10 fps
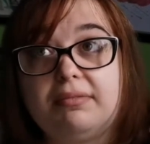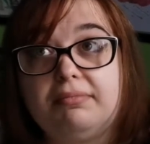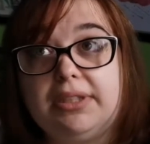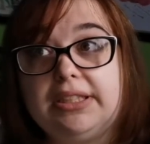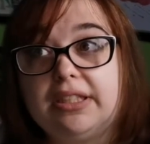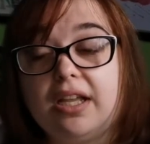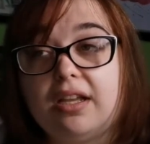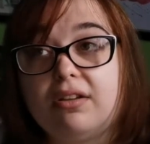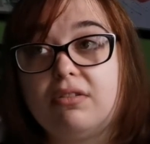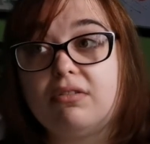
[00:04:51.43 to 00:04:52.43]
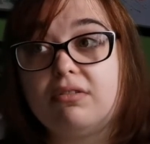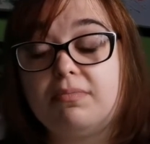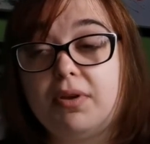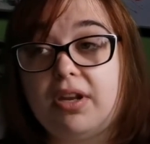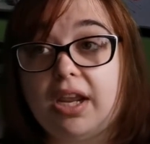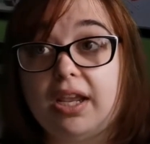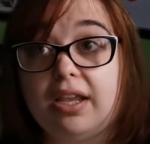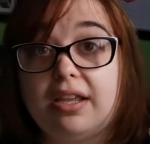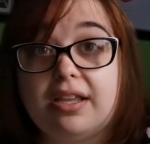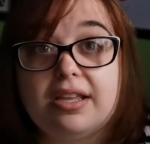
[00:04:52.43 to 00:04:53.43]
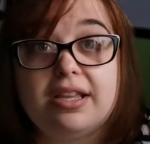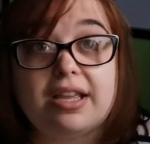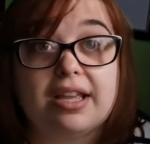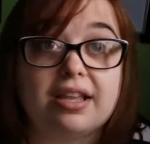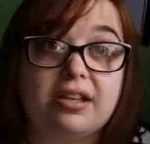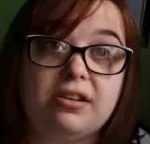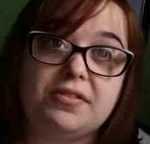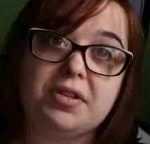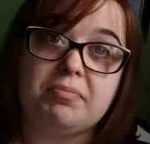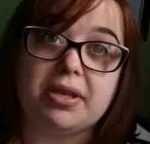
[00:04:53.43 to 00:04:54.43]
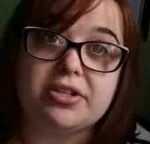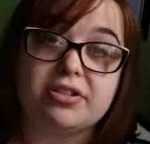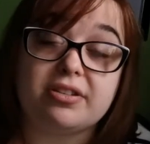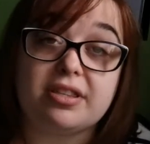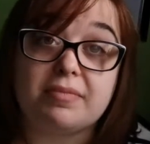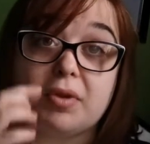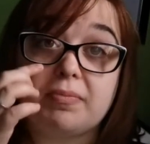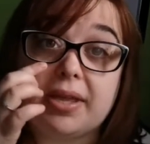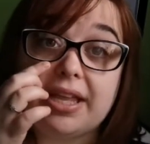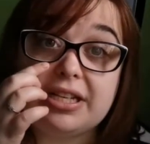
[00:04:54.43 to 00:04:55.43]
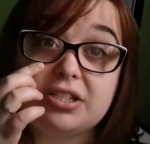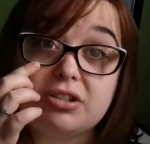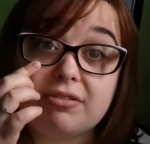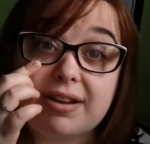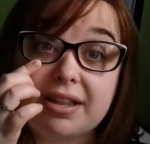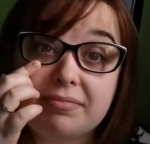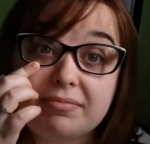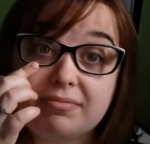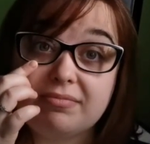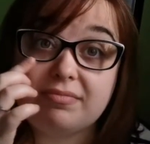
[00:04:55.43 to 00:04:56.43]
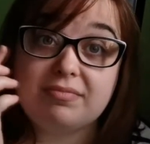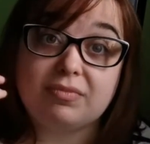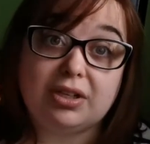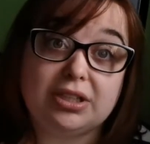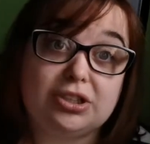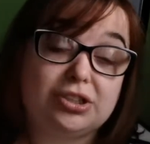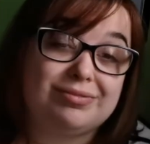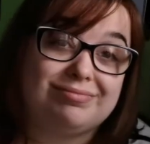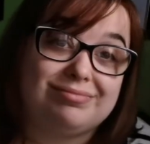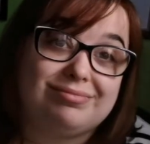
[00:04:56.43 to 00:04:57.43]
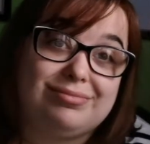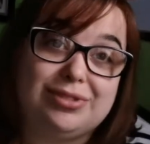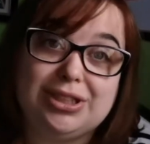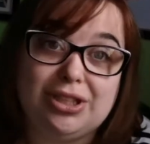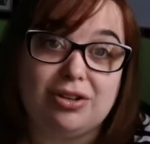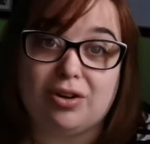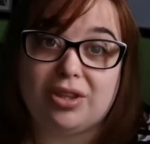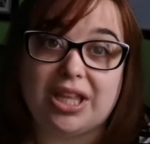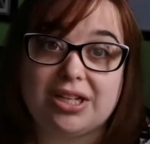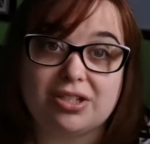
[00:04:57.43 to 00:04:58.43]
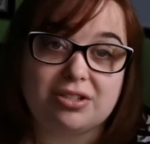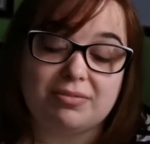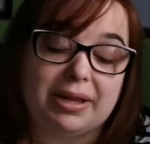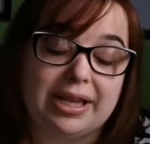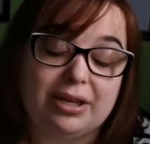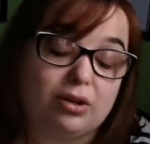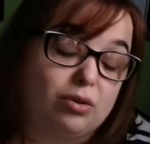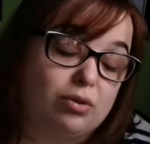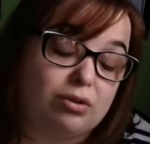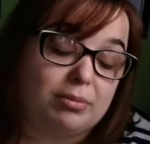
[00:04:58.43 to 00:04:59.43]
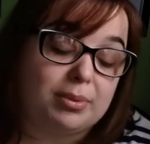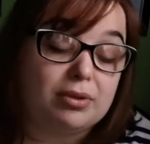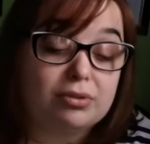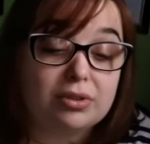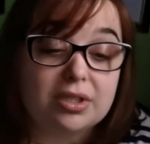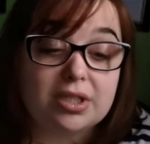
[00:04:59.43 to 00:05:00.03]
Mika or Bonnie. You've seen pictures of them on my Instagram, which, you know, they're just plain adorable.